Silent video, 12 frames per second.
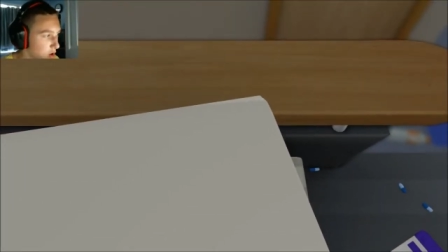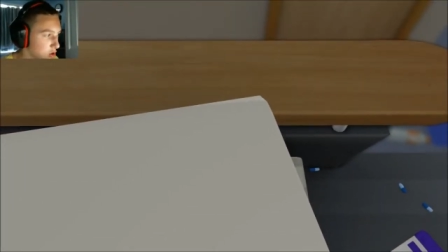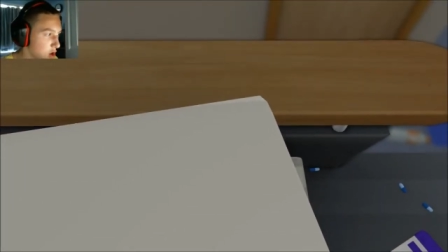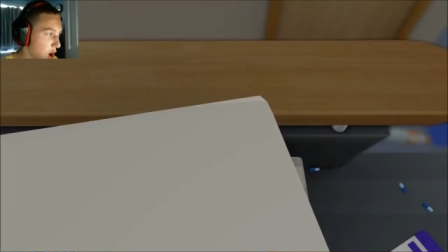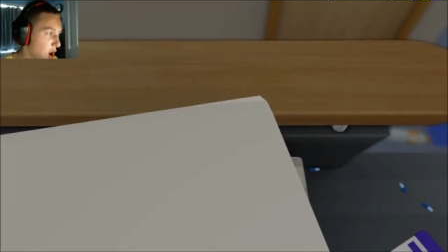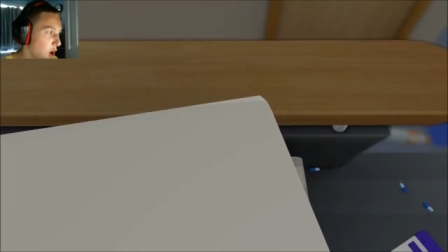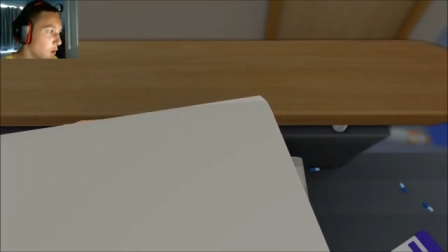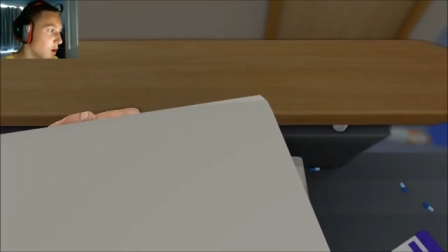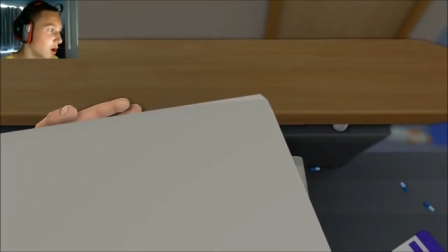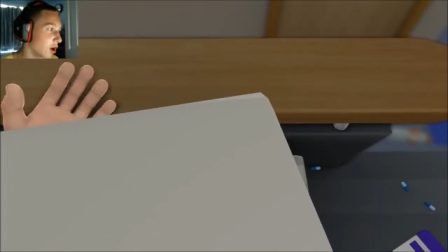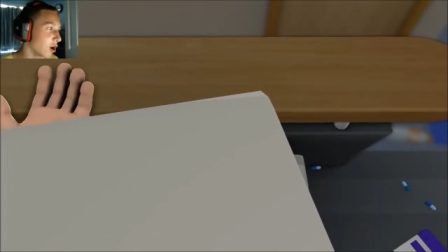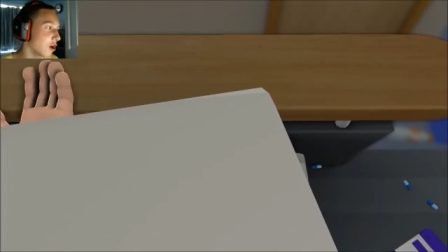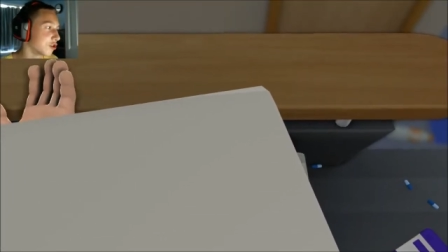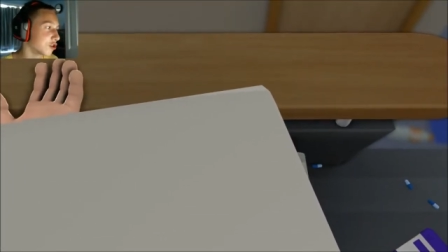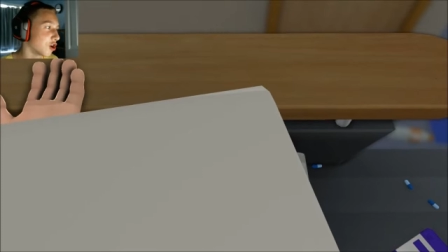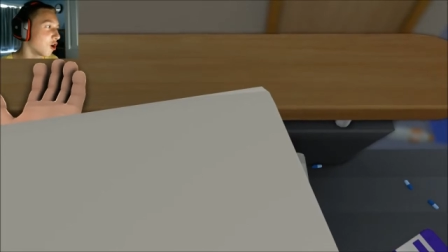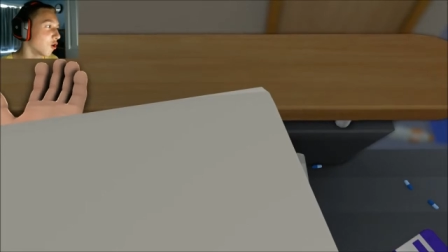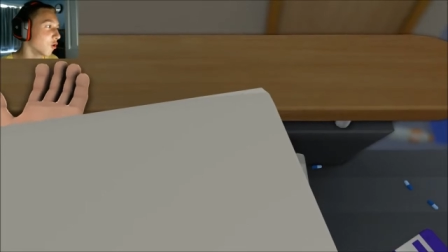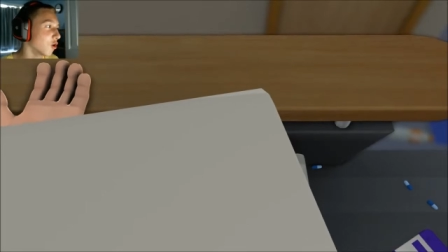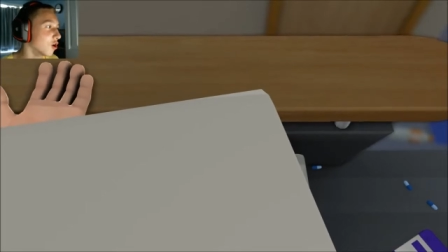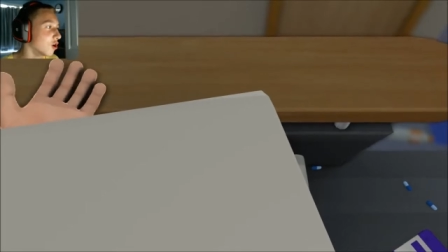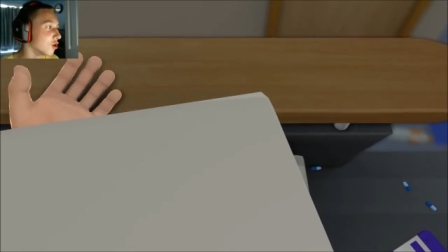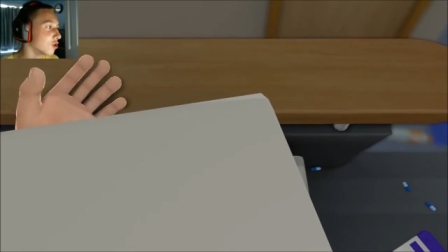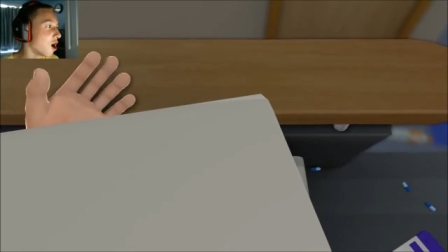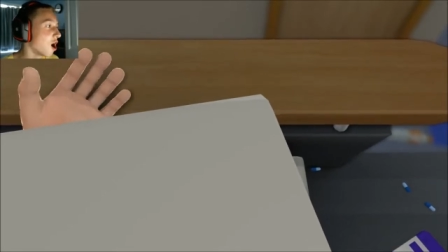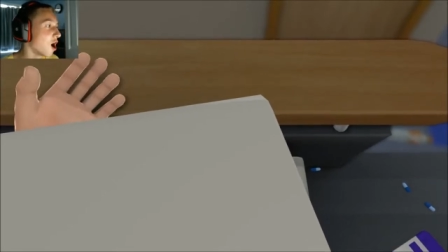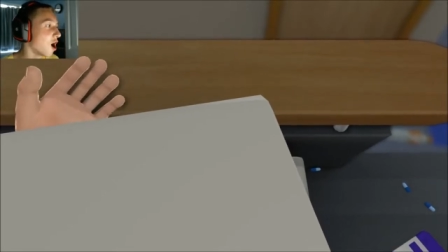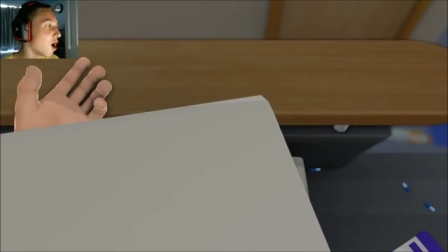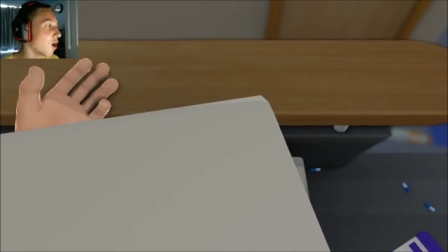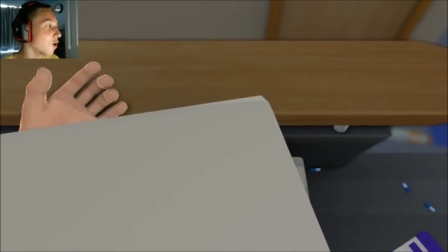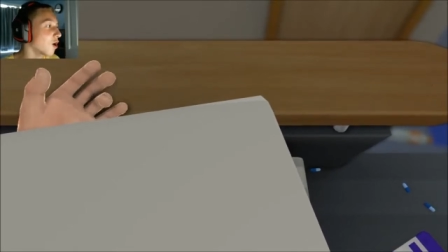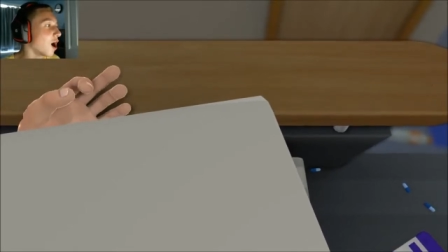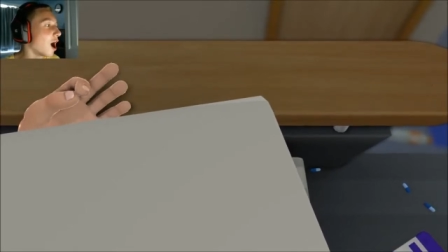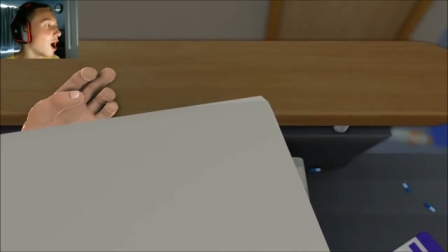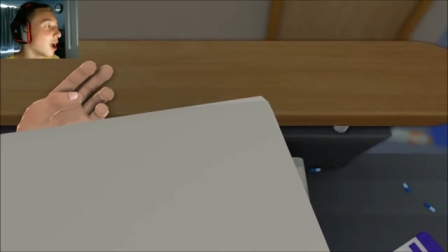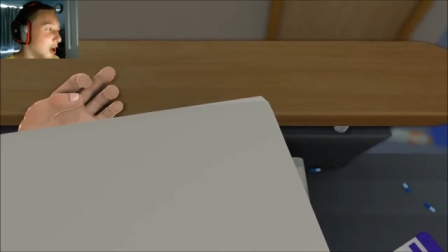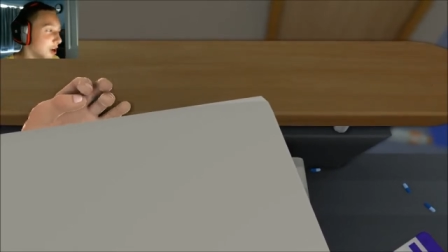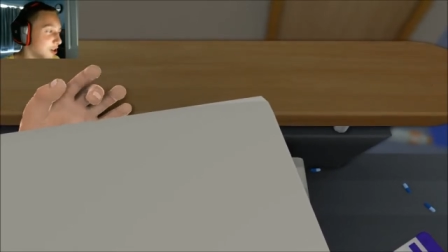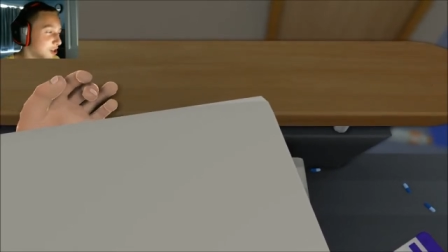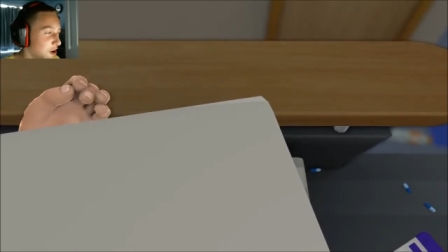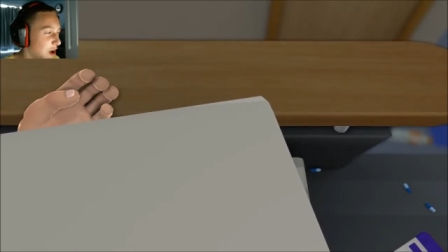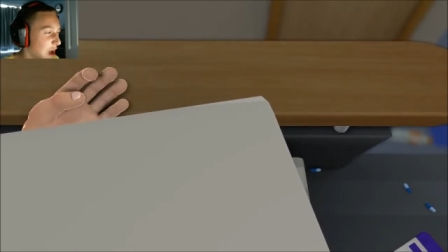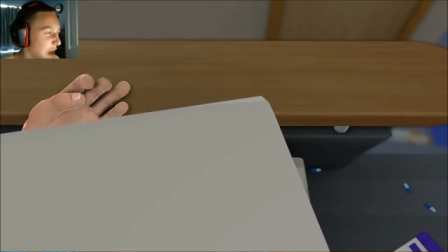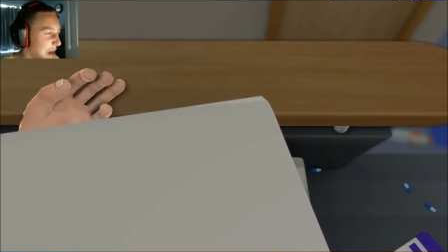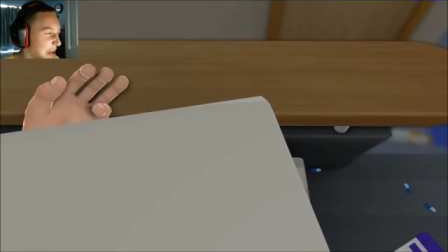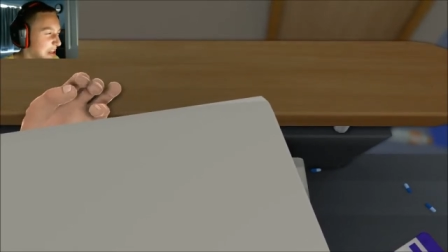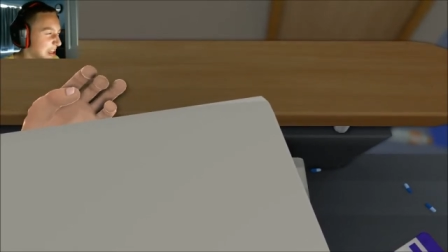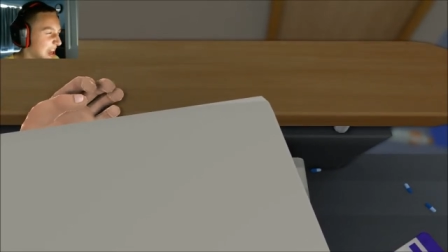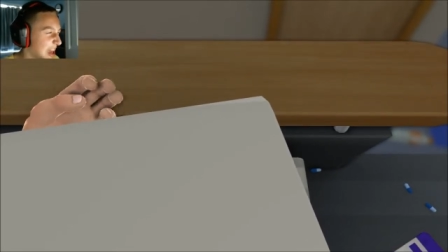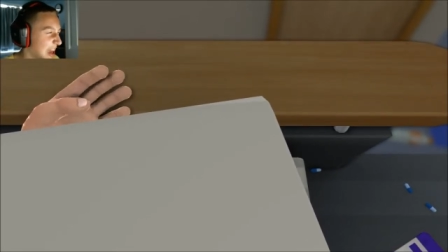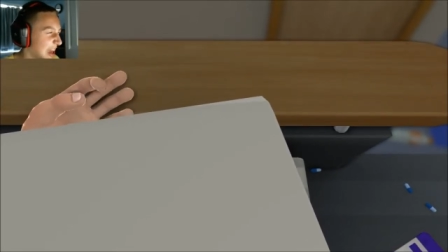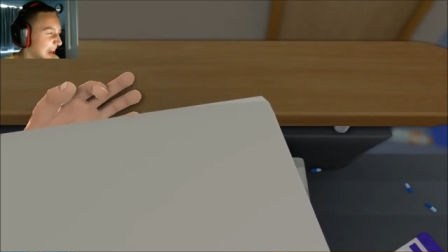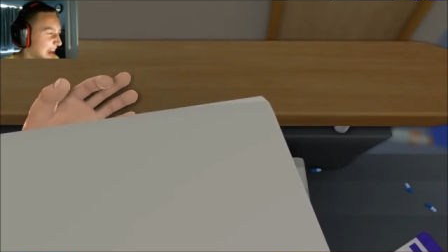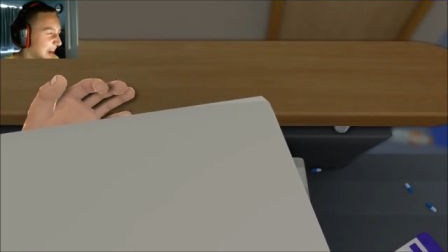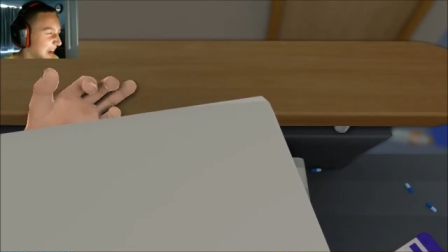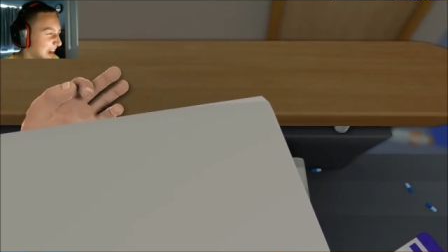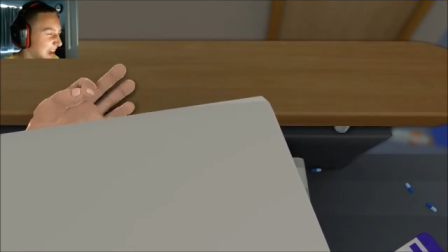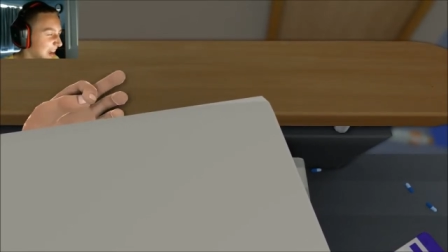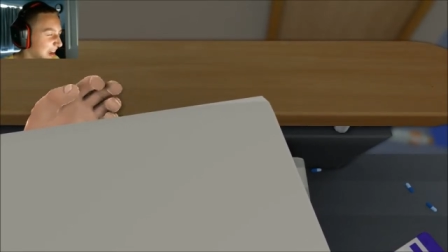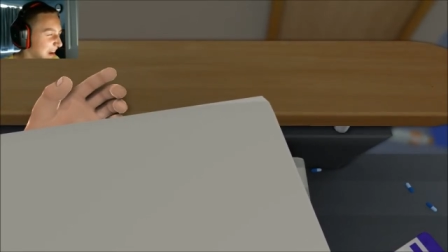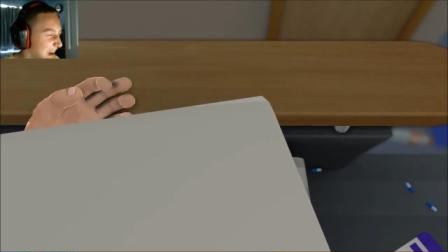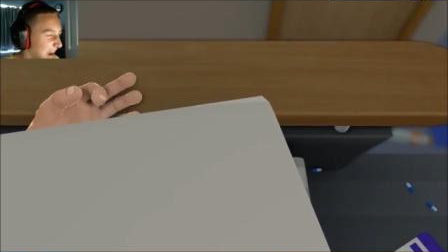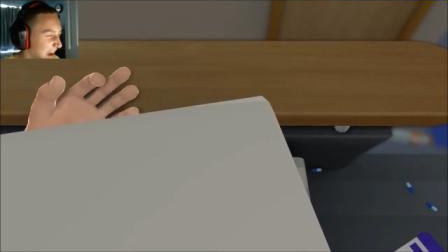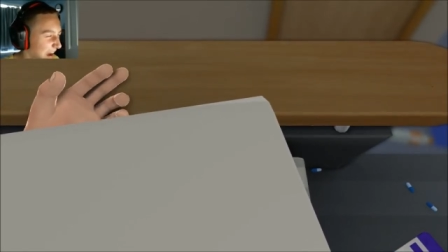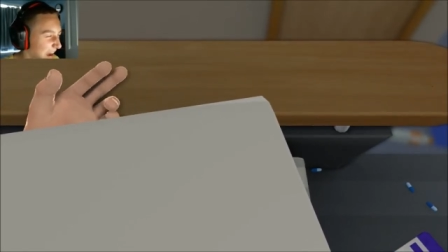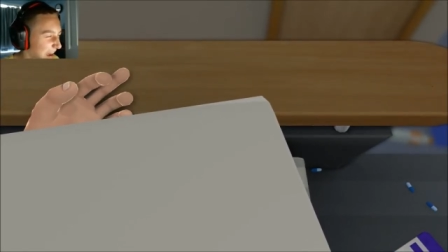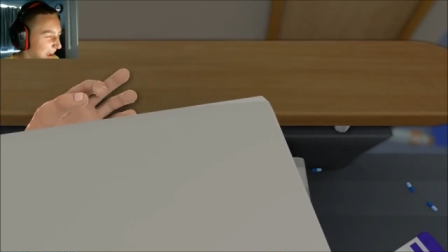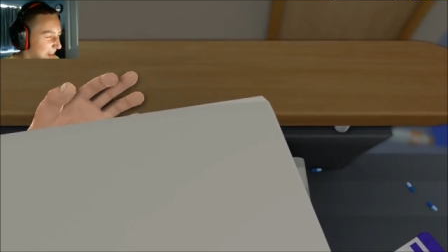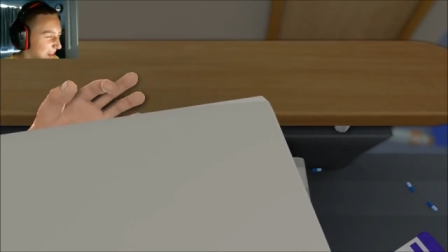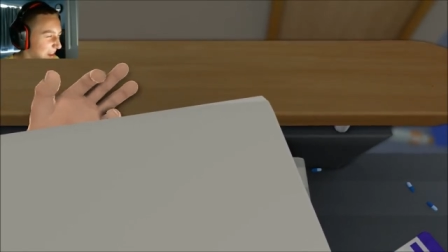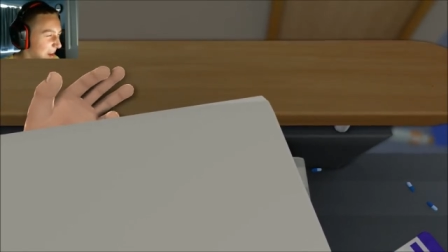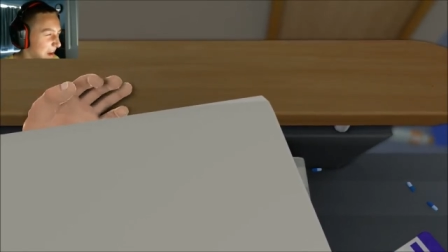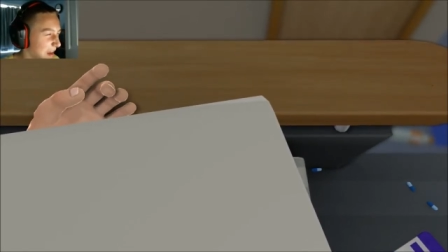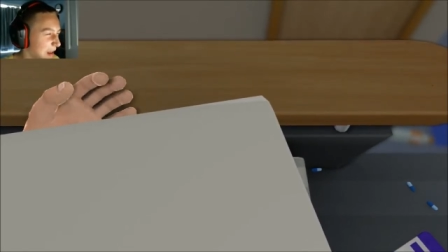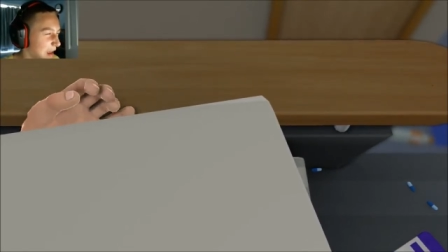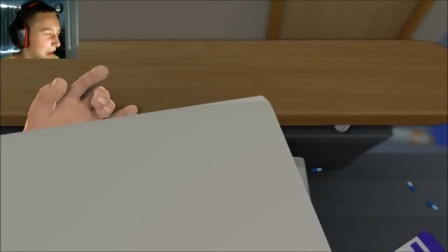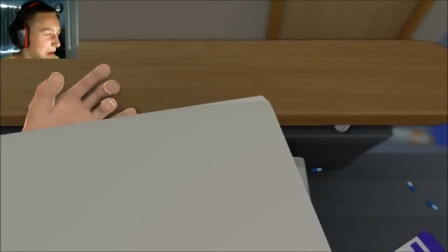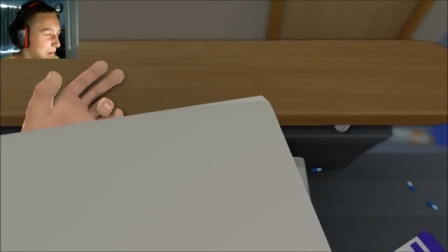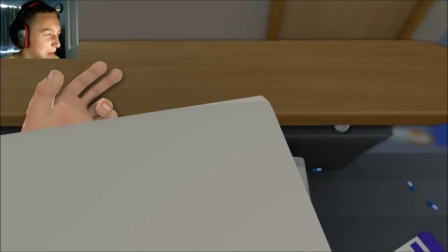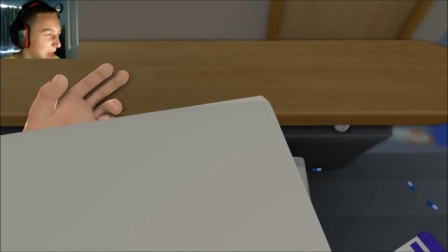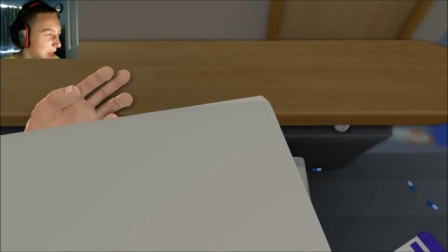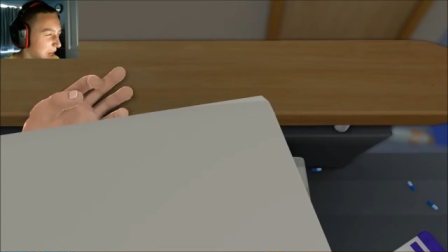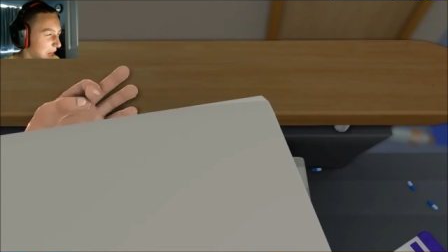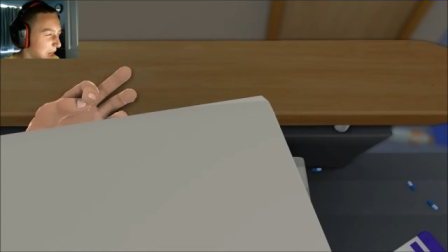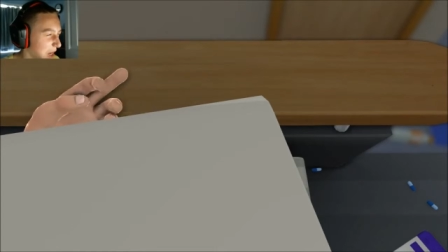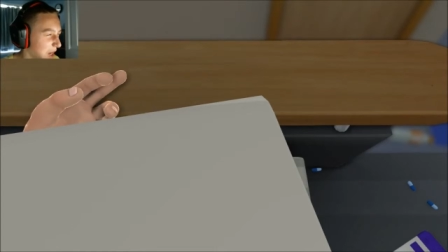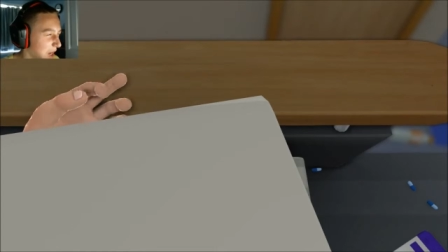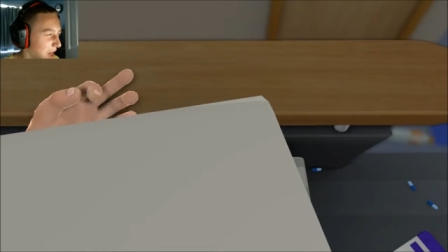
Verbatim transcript: No, what did I do? No! I didn't do anything! It's eating me!